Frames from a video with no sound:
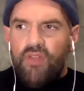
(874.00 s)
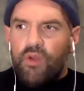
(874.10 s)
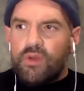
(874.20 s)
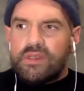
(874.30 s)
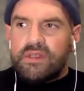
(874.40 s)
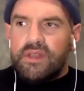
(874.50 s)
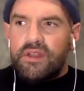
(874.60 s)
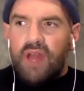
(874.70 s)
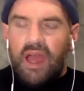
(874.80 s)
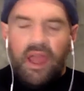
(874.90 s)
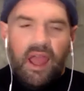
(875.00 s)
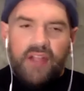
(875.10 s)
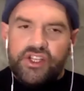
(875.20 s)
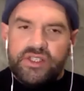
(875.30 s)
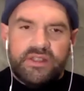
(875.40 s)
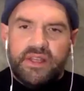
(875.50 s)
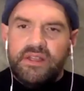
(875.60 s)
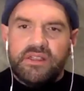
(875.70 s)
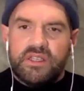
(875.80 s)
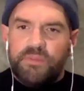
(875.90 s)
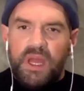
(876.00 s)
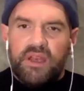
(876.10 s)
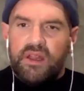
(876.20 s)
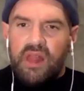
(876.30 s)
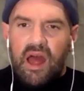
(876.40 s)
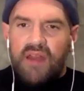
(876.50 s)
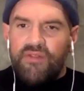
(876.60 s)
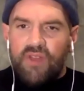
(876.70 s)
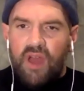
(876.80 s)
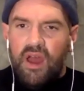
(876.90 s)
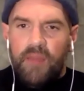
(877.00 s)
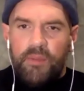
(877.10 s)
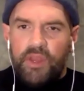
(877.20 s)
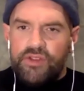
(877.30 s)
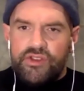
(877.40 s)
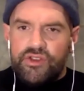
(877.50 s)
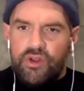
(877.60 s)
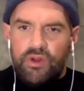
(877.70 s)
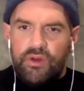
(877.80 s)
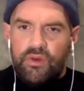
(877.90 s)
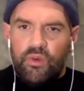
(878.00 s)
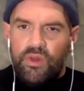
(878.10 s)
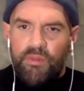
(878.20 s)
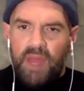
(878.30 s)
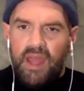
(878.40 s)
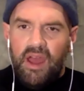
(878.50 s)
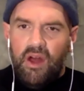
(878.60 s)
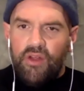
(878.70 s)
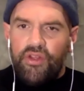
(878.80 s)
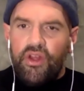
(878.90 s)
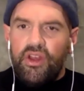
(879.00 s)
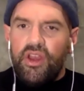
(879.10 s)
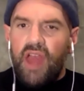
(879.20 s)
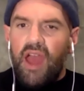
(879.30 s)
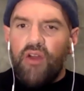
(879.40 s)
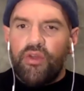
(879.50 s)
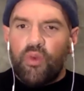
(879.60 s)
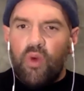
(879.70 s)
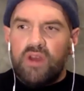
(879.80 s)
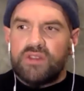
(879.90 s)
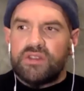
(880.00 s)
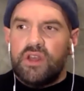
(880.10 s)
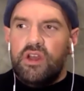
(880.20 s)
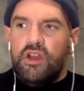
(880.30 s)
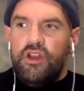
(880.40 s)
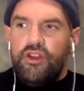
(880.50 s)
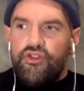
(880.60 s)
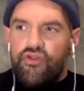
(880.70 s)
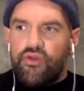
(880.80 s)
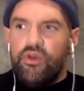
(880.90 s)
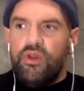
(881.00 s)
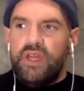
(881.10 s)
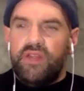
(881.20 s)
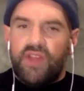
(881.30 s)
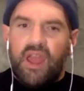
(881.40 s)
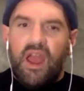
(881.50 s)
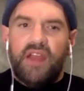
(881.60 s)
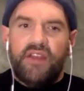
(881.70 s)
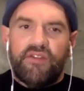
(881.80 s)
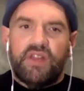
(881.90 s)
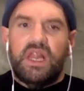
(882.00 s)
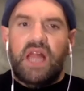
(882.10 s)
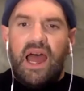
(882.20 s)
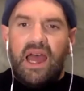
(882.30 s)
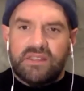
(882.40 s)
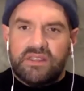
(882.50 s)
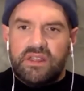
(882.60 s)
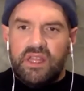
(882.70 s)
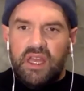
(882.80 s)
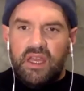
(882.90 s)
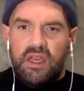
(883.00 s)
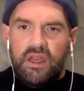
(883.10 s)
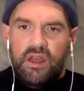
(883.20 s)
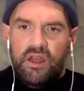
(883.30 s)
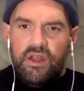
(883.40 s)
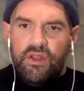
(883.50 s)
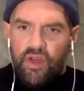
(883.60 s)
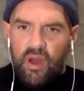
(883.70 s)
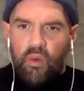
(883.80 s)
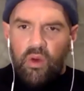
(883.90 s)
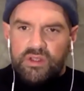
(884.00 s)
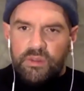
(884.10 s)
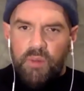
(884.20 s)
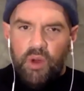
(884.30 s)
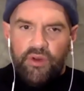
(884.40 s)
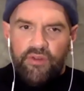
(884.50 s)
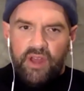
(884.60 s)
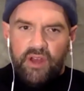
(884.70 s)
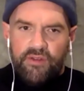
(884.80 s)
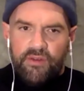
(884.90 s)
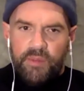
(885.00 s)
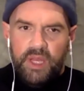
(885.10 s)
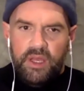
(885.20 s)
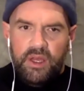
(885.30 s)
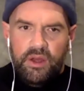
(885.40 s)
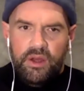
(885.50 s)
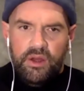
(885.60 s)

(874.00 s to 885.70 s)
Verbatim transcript: there was I, I just didn't spend a lot of time concerned with my health. Uh, health was truly the kind of last thing that was a motivator for me.